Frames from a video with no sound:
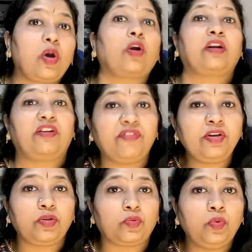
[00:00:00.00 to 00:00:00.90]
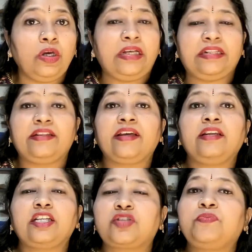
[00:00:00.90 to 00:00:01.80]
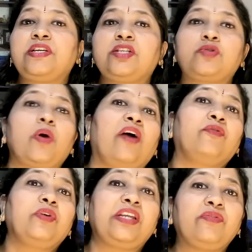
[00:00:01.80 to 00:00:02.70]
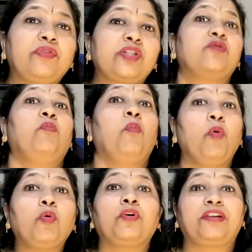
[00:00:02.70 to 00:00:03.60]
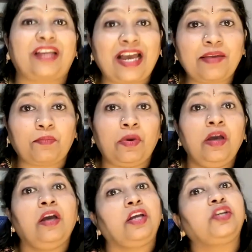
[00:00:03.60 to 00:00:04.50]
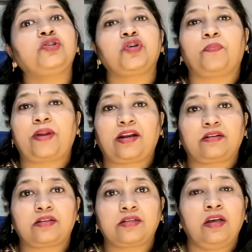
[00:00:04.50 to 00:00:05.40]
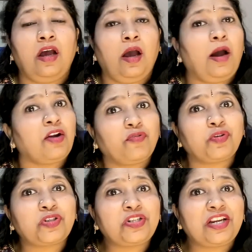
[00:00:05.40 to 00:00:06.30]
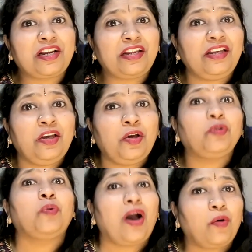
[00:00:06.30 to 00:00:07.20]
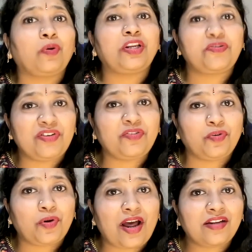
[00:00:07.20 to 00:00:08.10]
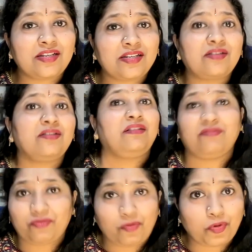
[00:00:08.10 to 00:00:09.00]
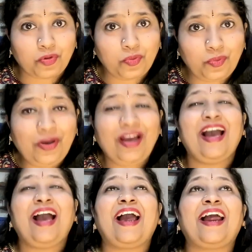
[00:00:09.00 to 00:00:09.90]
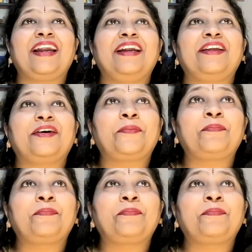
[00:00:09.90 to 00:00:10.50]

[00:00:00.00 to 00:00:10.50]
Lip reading: your revenue, then it means you have to invest more time into your practice. Unfortunately, you have only 24 hours for you, and